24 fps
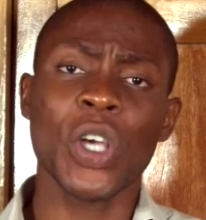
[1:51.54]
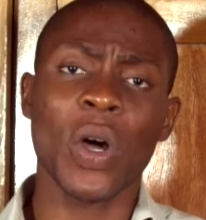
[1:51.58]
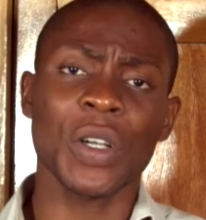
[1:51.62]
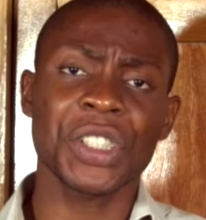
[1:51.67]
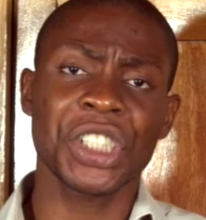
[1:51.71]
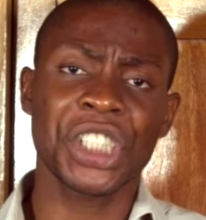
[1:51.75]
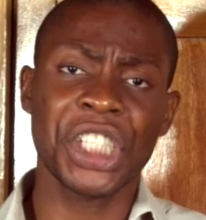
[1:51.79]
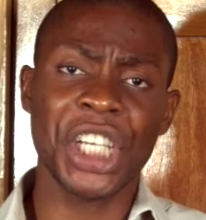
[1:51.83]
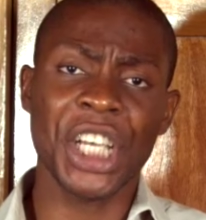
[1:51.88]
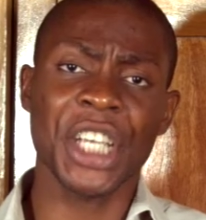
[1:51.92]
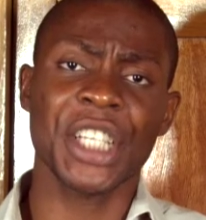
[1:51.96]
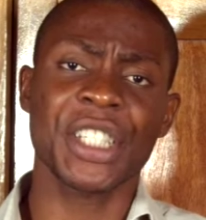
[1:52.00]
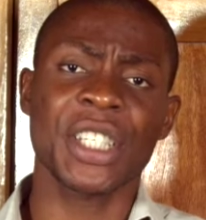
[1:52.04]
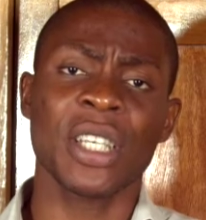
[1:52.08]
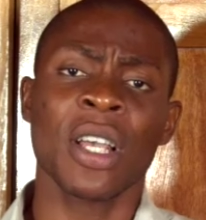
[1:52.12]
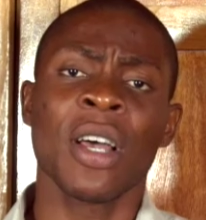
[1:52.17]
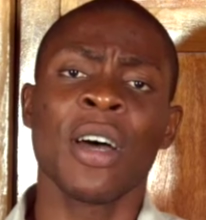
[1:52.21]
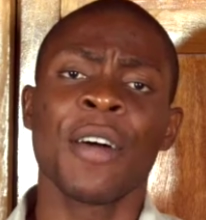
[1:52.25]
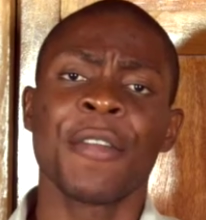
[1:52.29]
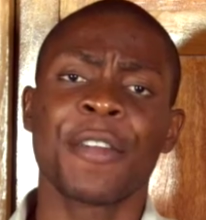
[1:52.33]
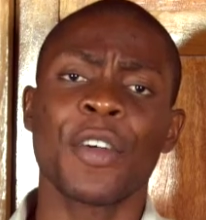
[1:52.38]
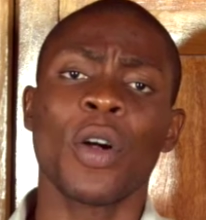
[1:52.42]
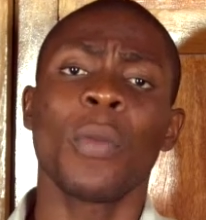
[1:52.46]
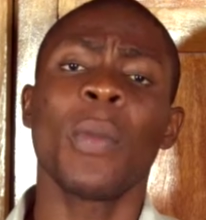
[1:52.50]
your
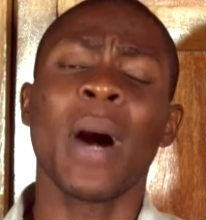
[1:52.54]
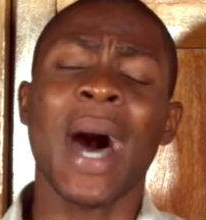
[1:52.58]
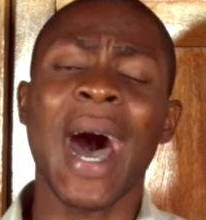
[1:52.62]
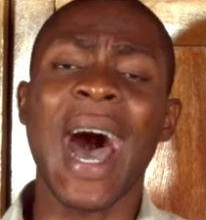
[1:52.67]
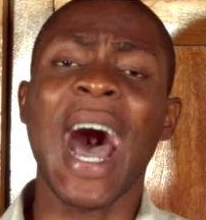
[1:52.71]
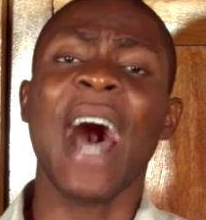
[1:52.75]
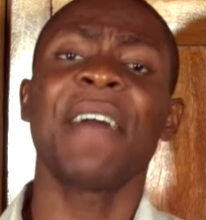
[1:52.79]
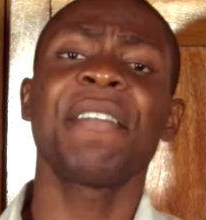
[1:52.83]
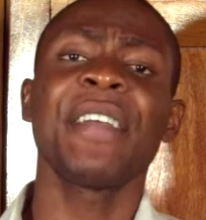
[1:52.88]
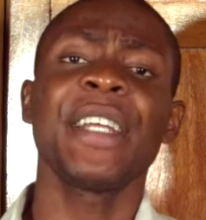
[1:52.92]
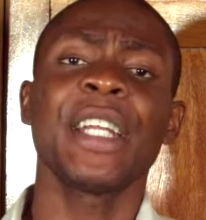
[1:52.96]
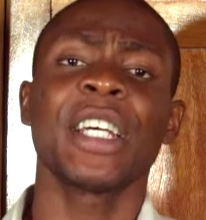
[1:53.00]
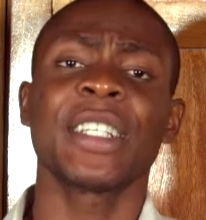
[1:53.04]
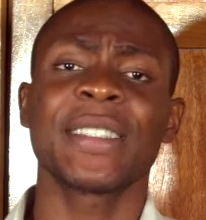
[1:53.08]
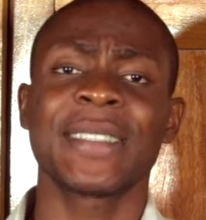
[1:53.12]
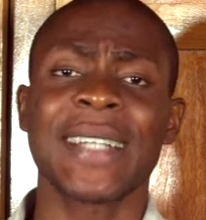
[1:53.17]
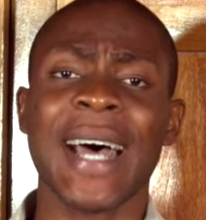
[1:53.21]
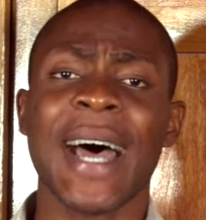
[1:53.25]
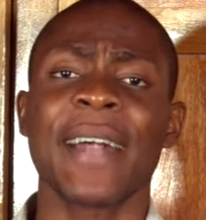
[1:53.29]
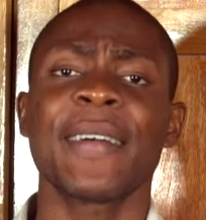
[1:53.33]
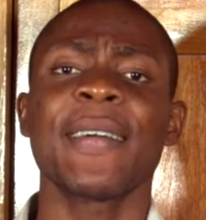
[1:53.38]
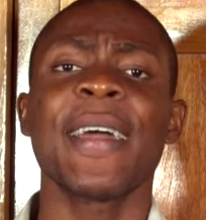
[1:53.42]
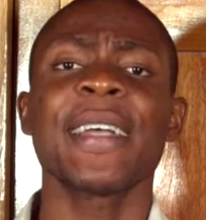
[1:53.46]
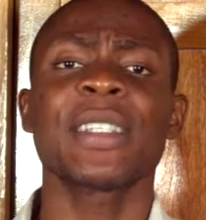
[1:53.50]
chicks from having a
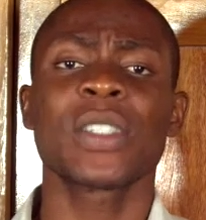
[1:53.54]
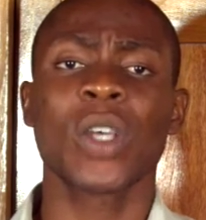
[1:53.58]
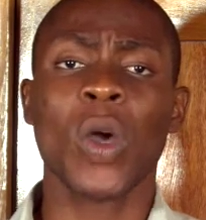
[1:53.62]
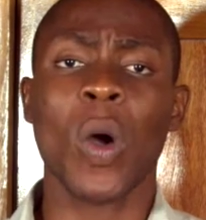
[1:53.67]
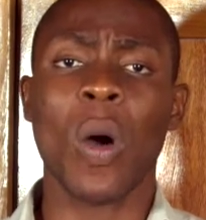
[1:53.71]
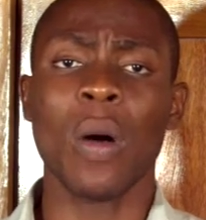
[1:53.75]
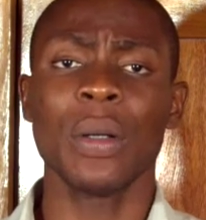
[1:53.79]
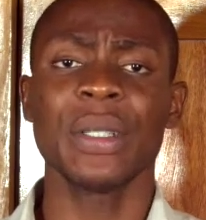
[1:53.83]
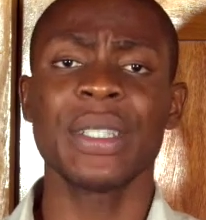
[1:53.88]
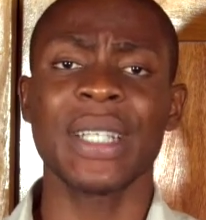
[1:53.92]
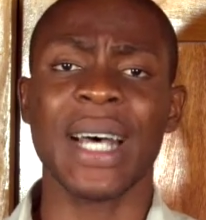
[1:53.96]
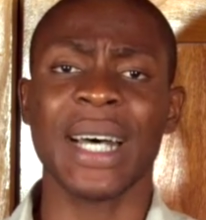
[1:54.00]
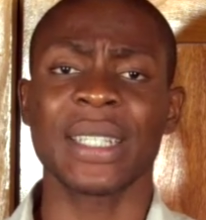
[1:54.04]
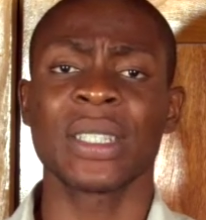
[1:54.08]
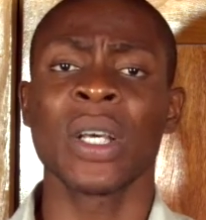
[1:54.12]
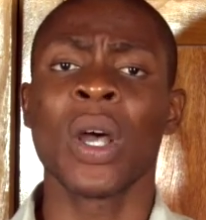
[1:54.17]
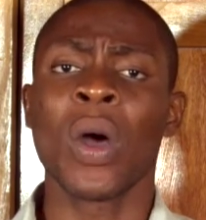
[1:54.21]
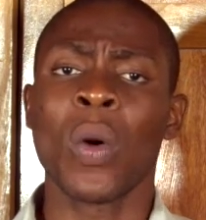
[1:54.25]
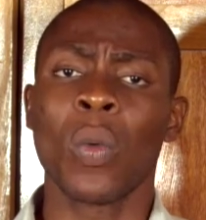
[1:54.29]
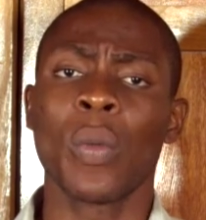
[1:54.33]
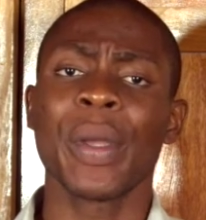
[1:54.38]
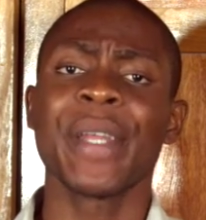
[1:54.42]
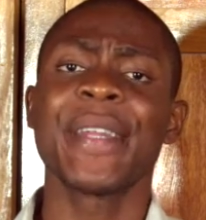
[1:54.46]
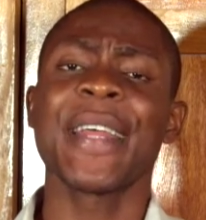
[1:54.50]
direct
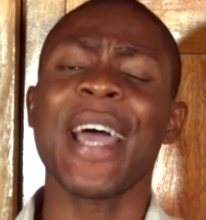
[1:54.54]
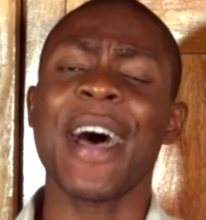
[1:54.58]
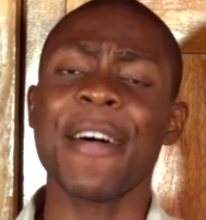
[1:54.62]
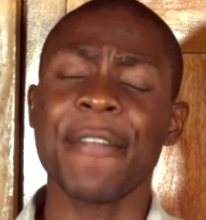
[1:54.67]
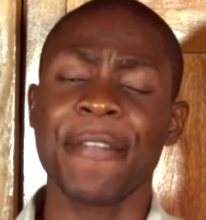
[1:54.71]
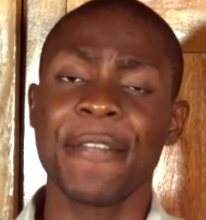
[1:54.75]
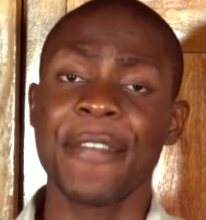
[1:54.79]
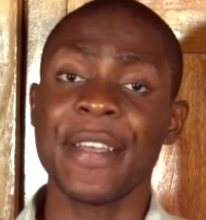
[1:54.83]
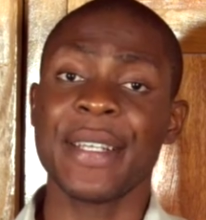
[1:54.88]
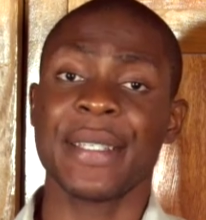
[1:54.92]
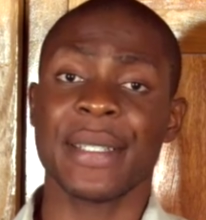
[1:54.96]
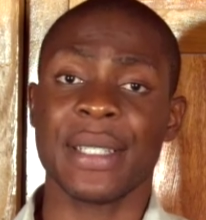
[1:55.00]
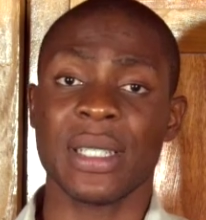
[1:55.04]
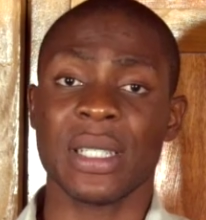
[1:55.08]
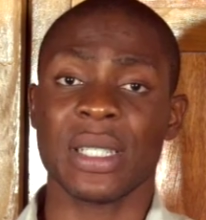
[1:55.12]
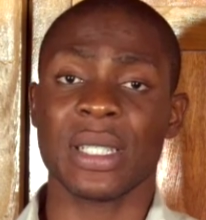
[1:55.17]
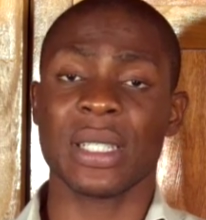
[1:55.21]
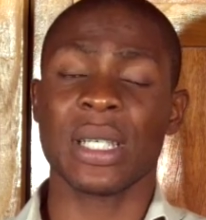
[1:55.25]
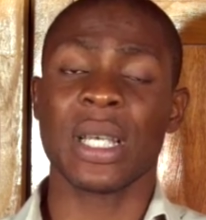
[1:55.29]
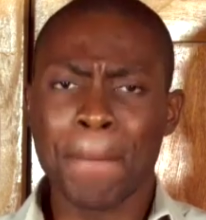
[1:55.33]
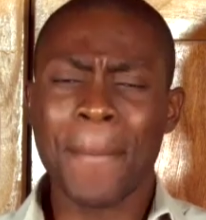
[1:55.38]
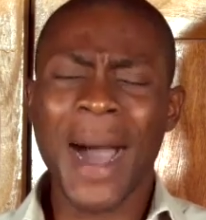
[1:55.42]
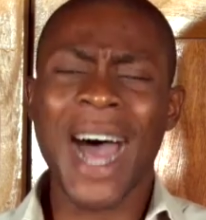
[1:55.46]
contact with their feces.